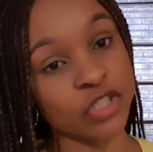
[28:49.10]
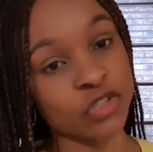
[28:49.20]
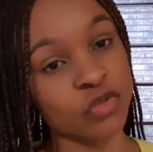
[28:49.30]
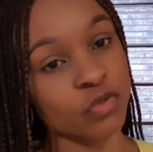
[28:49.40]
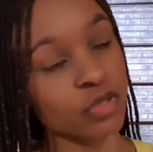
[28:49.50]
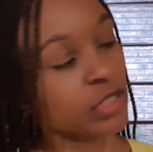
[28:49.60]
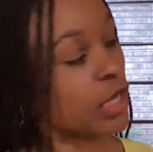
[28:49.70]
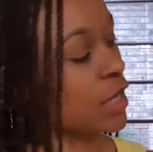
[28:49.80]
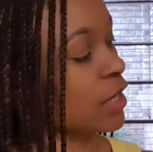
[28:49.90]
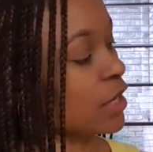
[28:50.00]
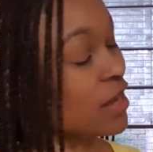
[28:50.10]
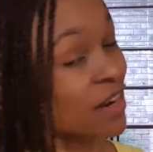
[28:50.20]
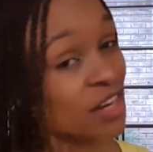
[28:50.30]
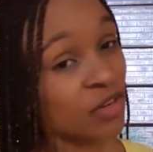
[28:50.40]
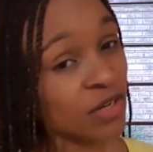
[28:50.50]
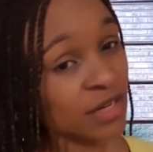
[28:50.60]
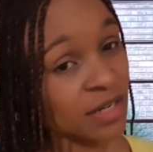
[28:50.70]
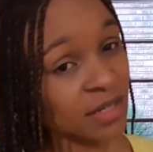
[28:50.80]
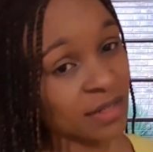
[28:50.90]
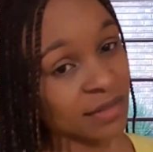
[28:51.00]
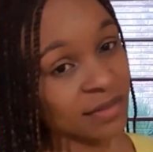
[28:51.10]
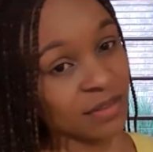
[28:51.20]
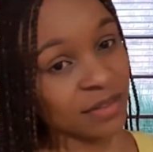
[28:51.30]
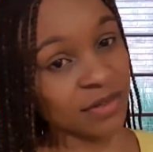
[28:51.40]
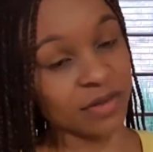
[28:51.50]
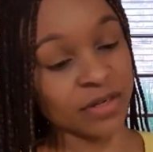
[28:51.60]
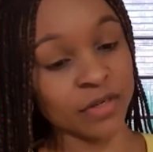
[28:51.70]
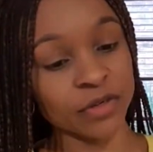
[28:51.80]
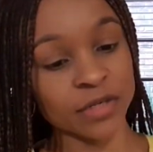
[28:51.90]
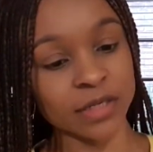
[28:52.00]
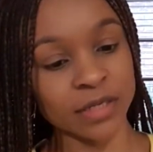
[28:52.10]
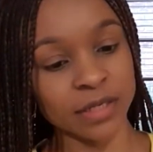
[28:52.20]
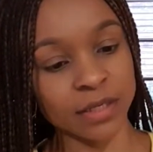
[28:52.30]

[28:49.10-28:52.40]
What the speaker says: new water regularly, regularly.